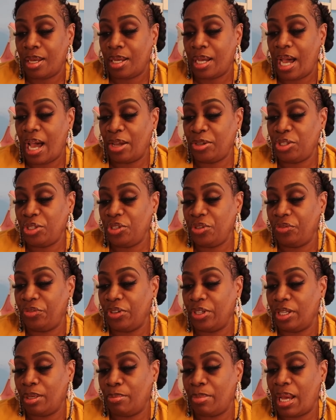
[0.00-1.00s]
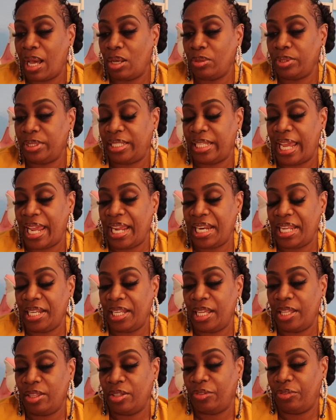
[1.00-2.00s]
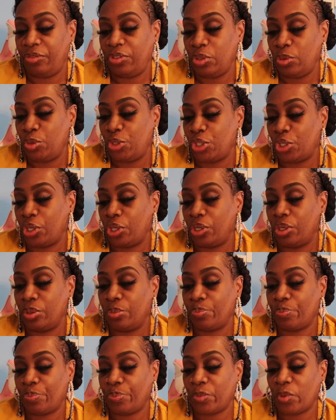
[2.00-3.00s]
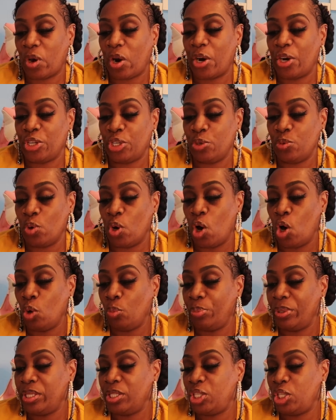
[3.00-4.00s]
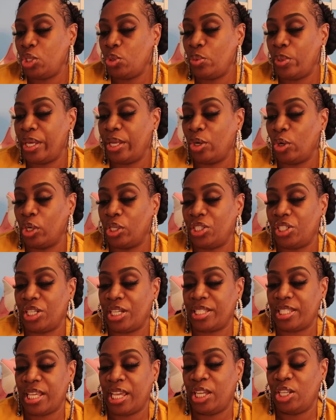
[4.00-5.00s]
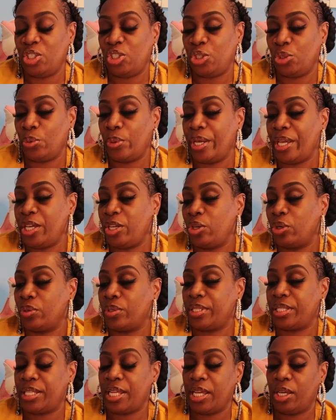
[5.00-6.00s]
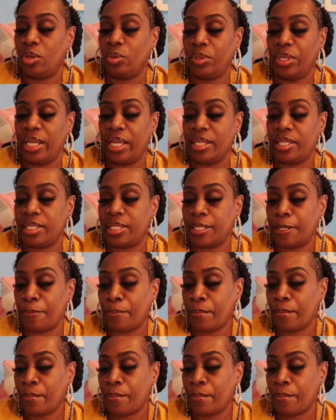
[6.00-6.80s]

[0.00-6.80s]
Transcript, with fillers: How do you feel about dating in the future? Are you open to it or just enjoying your singleness?